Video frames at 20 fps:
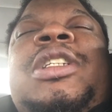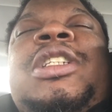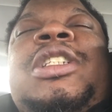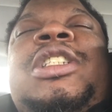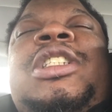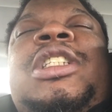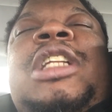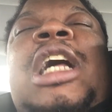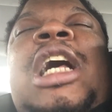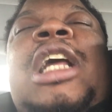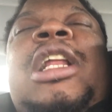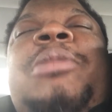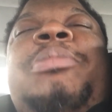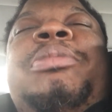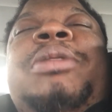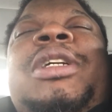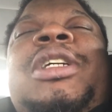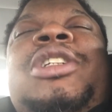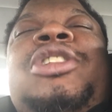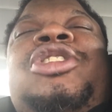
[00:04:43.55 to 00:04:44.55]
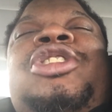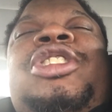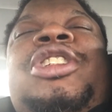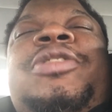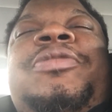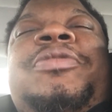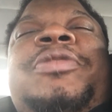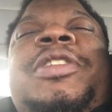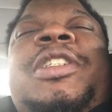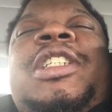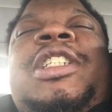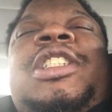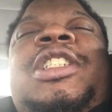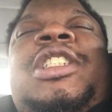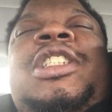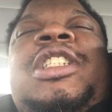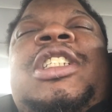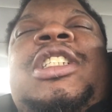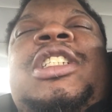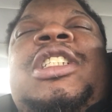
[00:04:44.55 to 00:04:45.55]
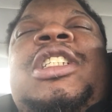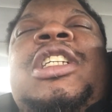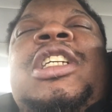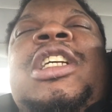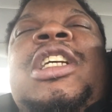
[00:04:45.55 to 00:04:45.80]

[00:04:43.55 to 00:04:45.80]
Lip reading: it started being gibberish and